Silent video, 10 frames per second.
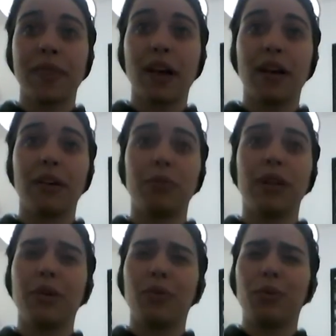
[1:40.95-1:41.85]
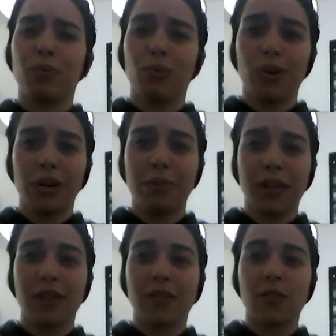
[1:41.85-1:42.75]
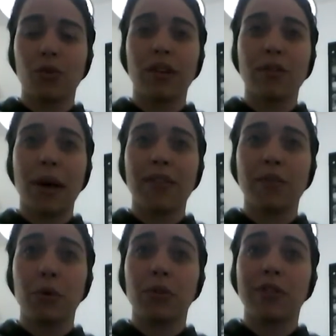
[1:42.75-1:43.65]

But I want to make this as quick as possible,